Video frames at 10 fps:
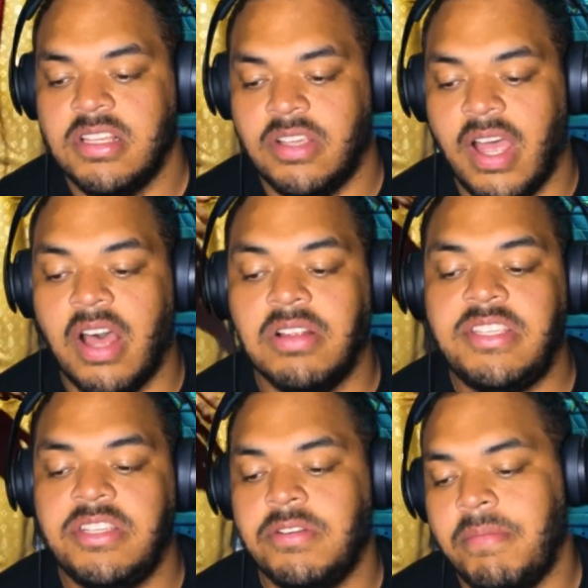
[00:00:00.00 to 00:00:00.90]
So
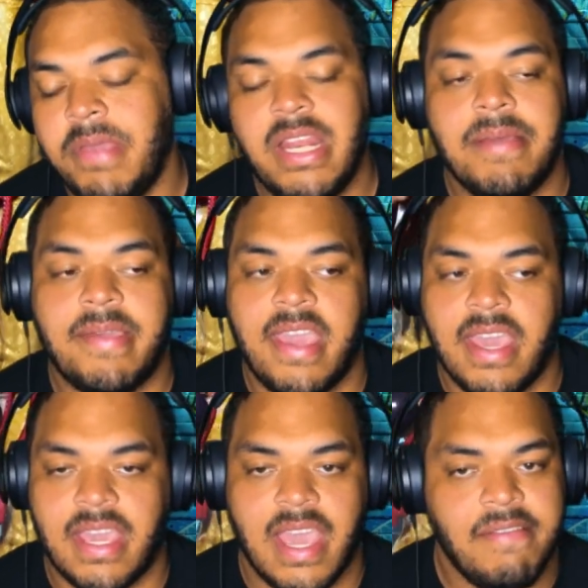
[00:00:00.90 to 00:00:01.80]
L2, medium
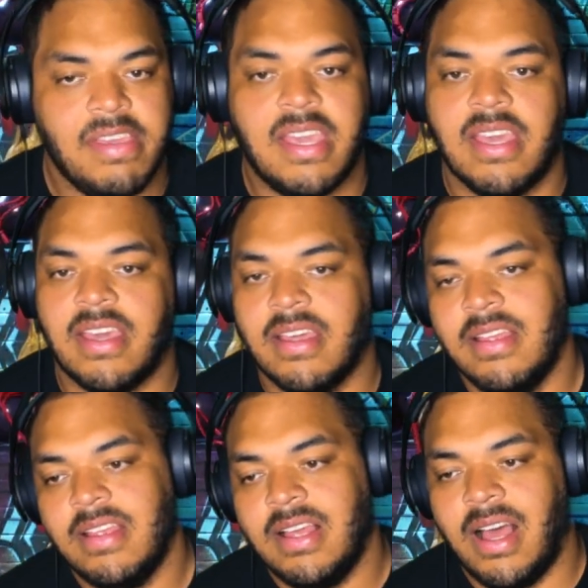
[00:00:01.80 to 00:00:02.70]
kick, heavy kick.
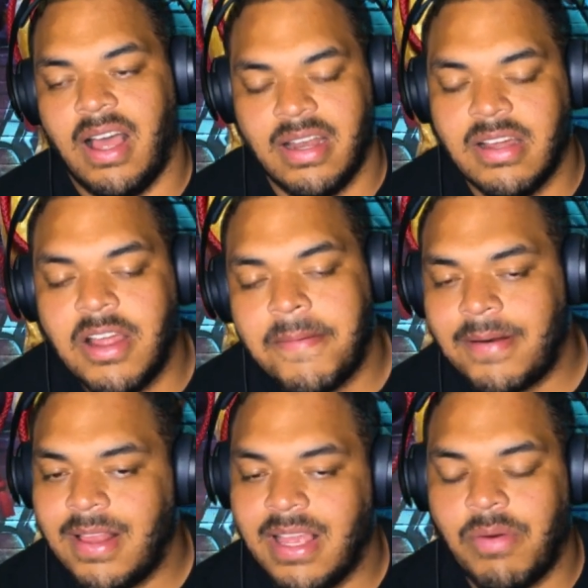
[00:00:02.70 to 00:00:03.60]
I know you're
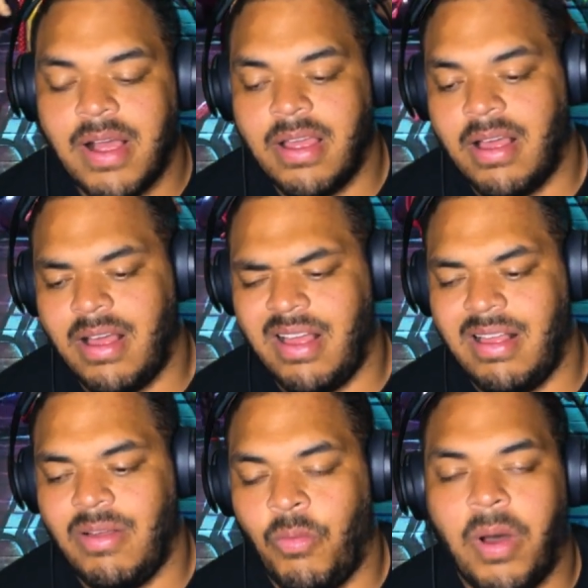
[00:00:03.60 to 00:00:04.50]
probably like,
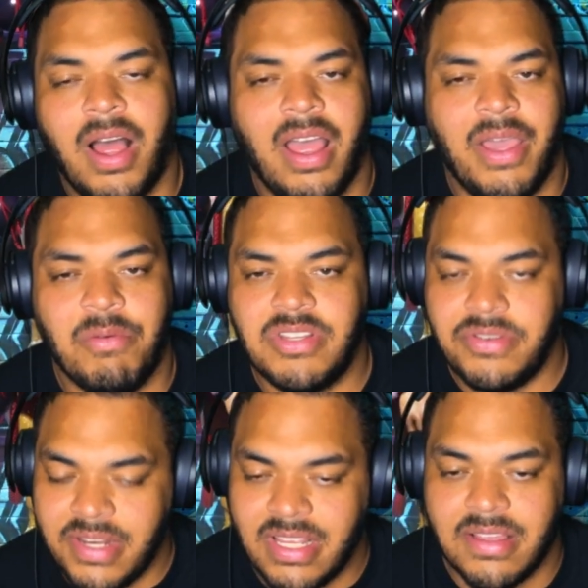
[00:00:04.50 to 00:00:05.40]
why would
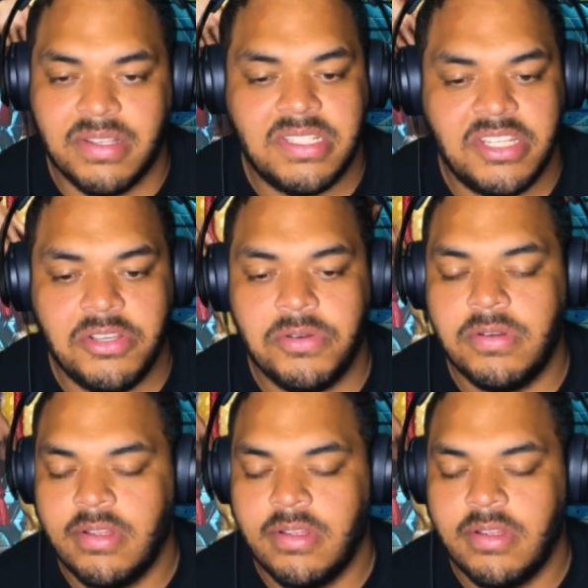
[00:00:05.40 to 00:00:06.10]
you need those two?